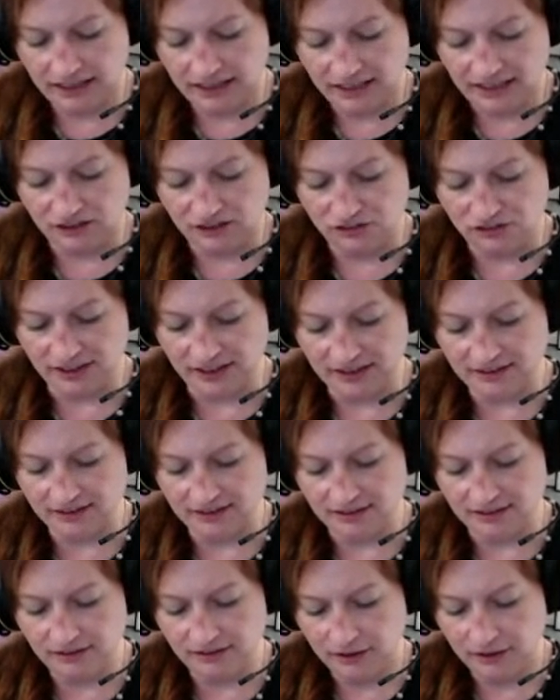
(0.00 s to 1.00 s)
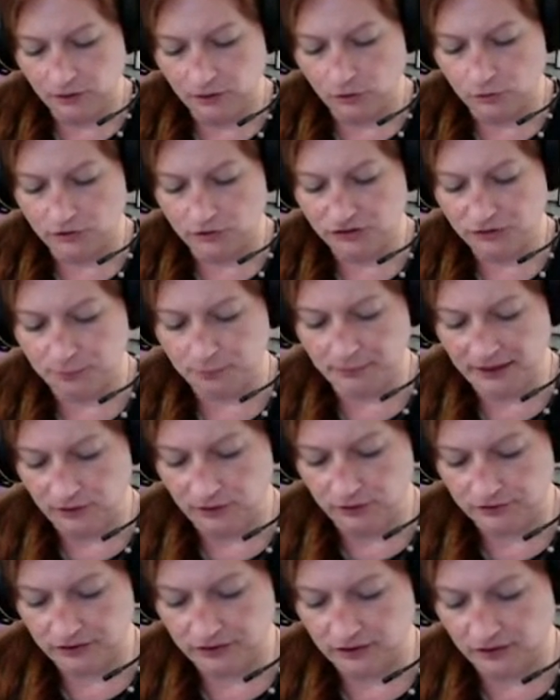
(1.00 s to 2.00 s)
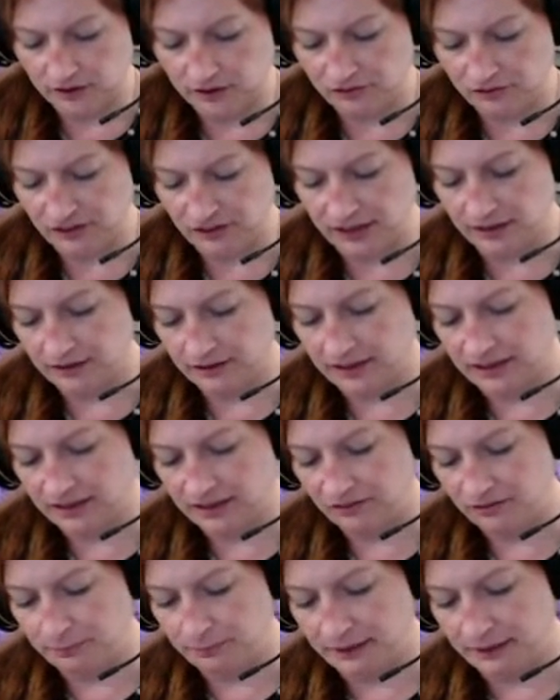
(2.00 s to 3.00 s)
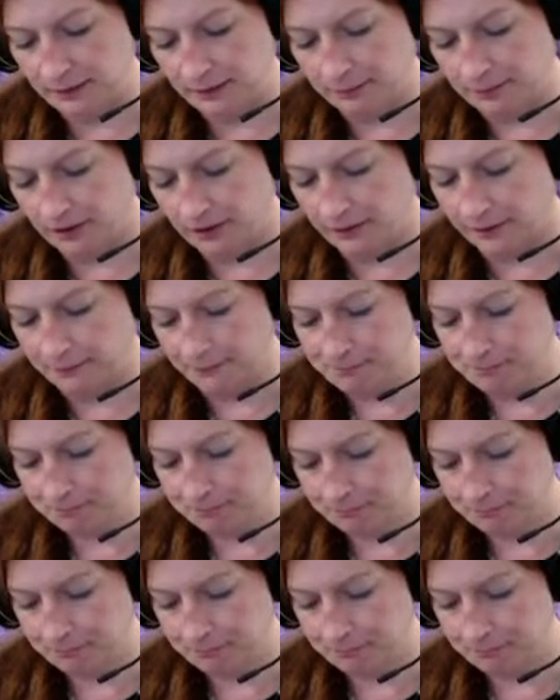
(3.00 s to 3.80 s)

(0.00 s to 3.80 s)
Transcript: injected, or sprayed over large areas by a bomb.